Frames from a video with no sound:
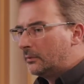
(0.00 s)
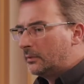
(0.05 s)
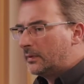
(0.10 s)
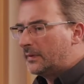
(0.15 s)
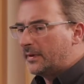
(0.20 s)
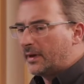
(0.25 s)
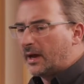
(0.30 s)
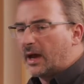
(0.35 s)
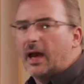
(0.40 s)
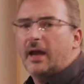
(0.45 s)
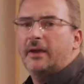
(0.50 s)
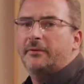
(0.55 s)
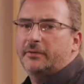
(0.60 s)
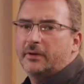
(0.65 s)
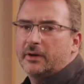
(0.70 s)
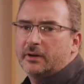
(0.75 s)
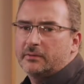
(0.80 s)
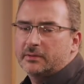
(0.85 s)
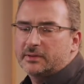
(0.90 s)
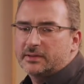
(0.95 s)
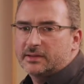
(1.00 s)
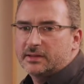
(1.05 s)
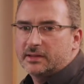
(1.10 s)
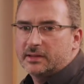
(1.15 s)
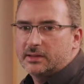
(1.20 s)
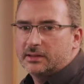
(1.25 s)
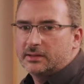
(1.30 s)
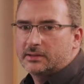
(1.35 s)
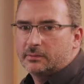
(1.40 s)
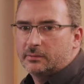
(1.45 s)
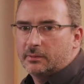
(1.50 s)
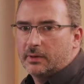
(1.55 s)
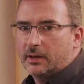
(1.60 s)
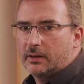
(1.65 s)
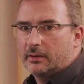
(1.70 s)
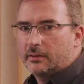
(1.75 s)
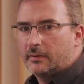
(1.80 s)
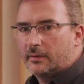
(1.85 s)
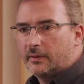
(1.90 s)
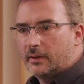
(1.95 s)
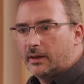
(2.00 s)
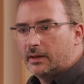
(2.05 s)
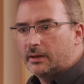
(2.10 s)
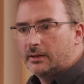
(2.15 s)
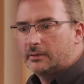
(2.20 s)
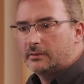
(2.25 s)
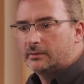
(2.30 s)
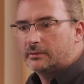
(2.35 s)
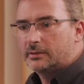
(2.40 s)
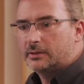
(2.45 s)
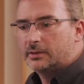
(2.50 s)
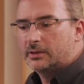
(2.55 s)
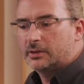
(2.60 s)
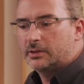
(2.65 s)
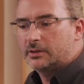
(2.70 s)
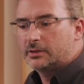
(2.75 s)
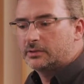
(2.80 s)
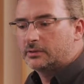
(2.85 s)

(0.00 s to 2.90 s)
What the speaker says: With the high frequencies where you think you